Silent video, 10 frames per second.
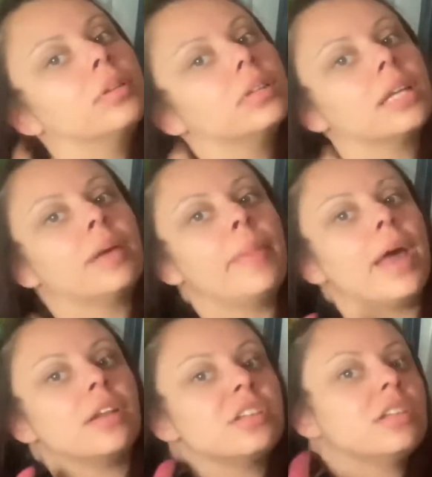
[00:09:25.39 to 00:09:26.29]
Like
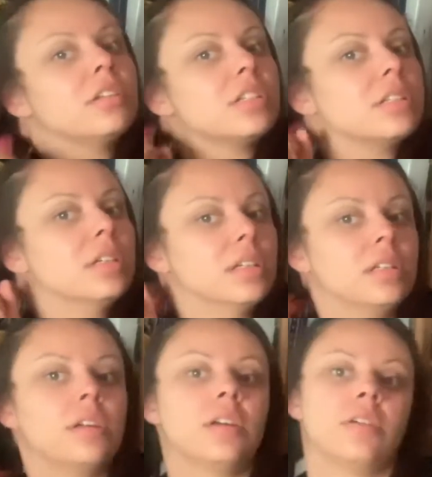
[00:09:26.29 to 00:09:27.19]
imagine just
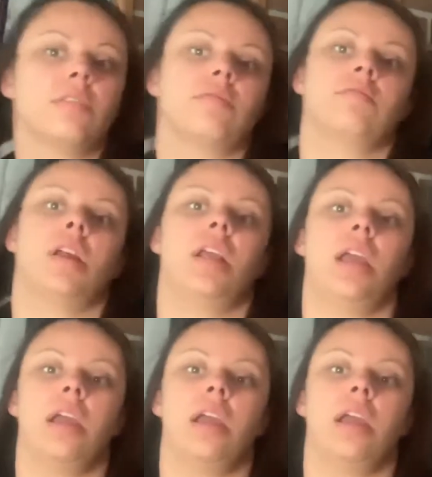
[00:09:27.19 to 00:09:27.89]
running